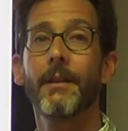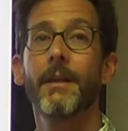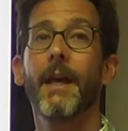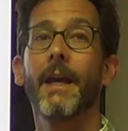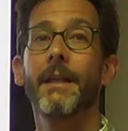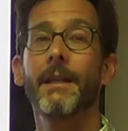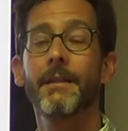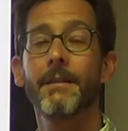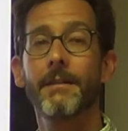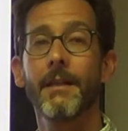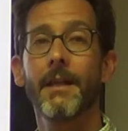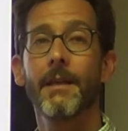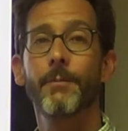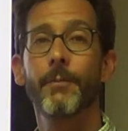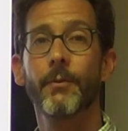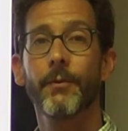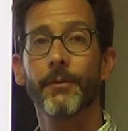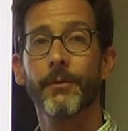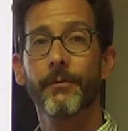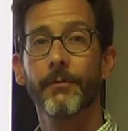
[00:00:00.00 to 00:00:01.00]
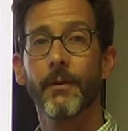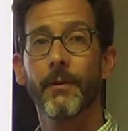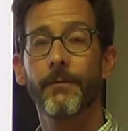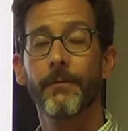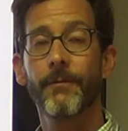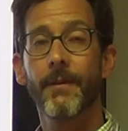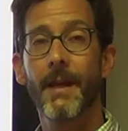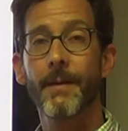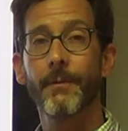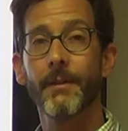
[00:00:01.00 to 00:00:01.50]
and examples from
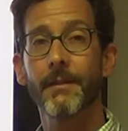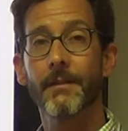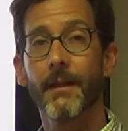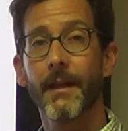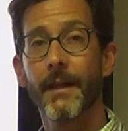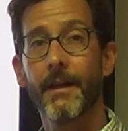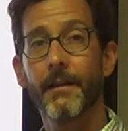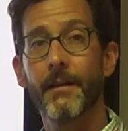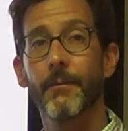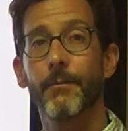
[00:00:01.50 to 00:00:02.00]
families like